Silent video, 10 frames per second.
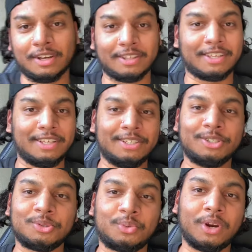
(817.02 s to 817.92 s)
The
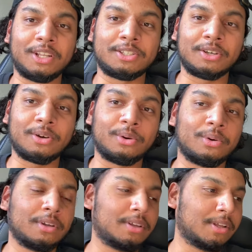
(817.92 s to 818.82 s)
keys ready to
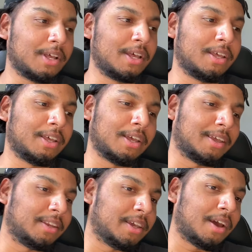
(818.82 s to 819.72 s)
go,
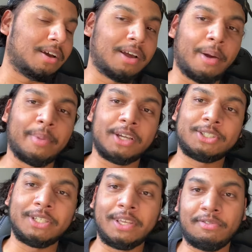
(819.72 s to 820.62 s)
and yeah, I'm
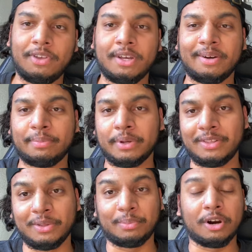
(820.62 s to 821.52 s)
actually giving up
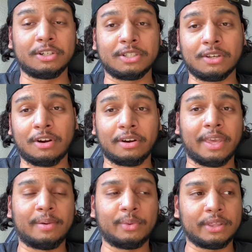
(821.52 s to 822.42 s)
the parts the car
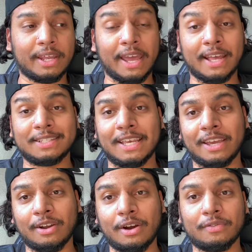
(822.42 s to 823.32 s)
came with that I had
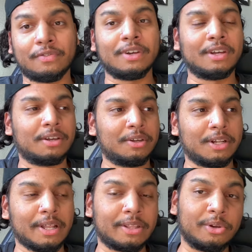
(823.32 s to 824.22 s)
taken off,
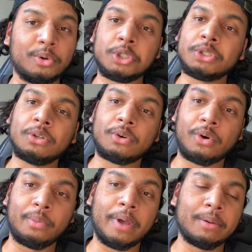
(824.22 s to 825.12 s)
like the original
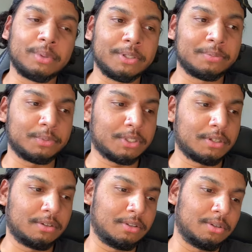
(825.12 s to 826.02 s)
chrome emblems,
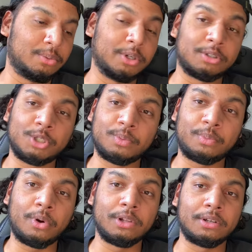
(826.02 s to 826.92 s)
the rear
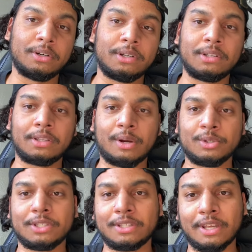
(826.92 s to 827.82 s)
spoiler that
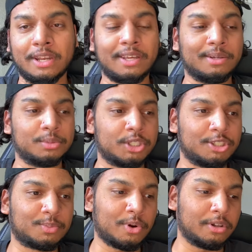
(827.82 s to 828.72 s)
was an AMG
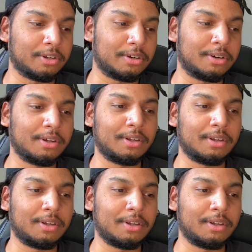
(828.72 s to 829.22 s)
spoiler,